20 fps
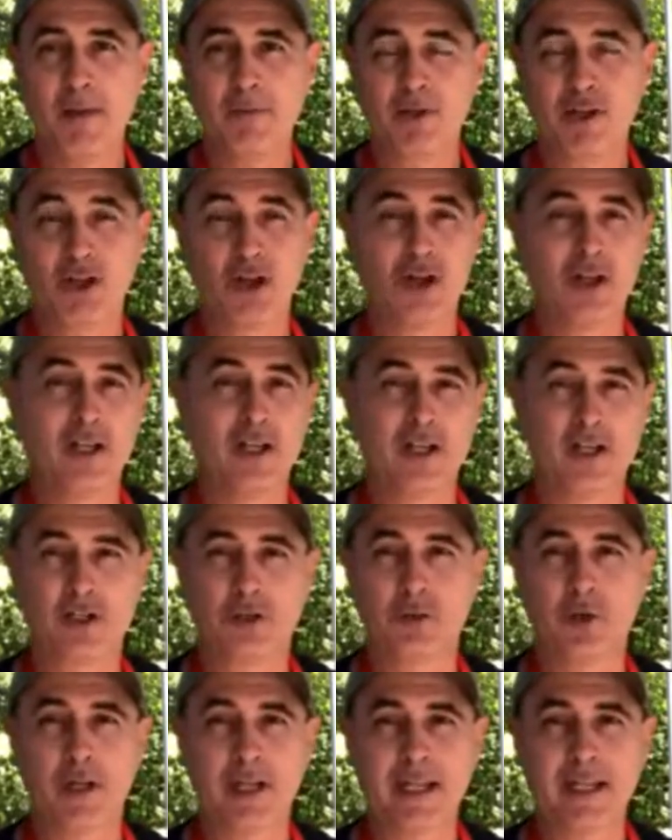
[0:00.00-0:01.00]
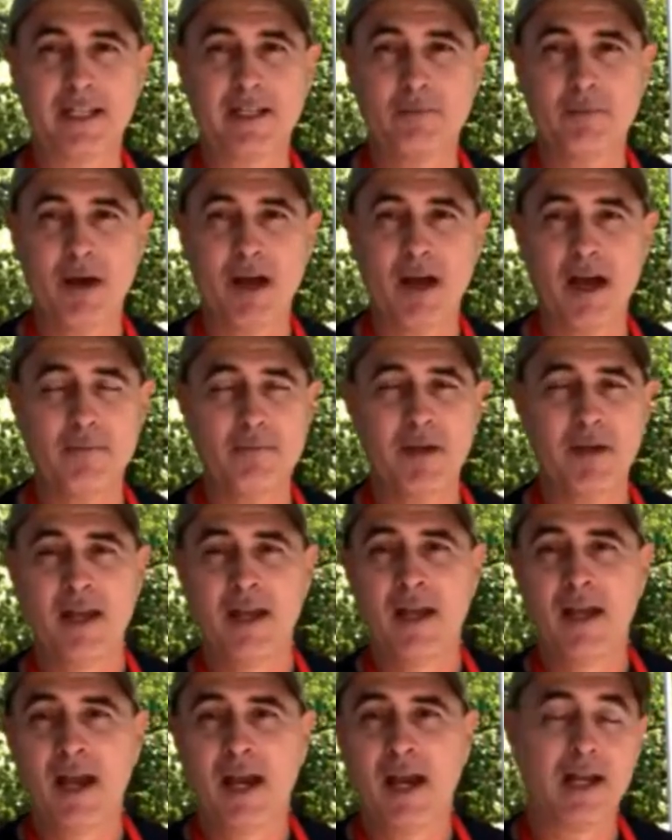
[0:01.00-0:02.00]
We call it a Grillie kebab.
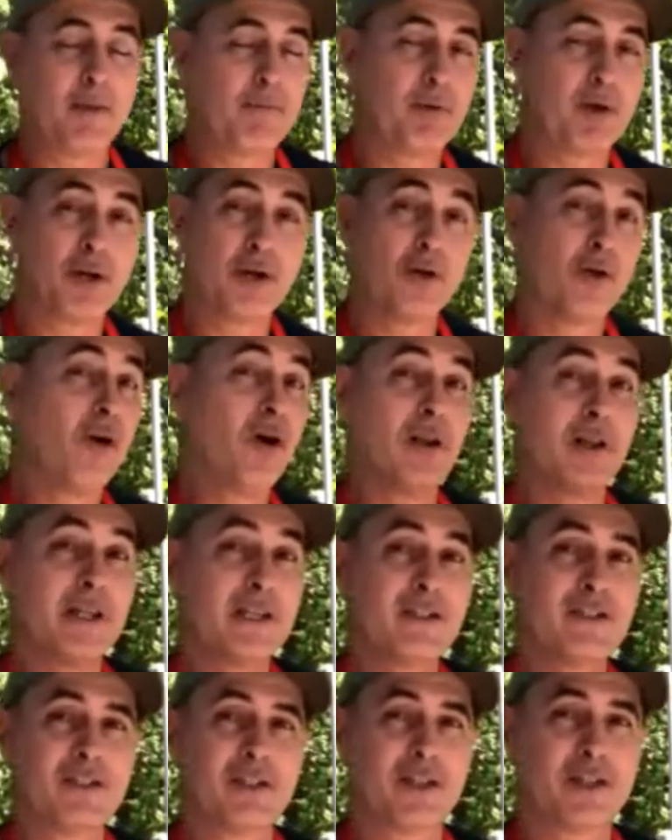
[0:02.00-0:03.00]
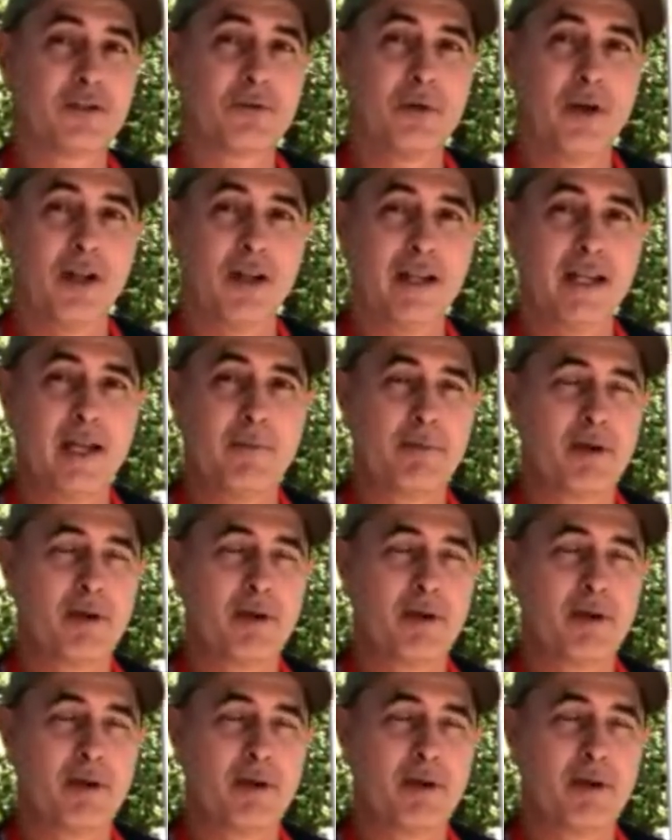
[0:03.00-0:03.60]
And I put it all into the Grillie.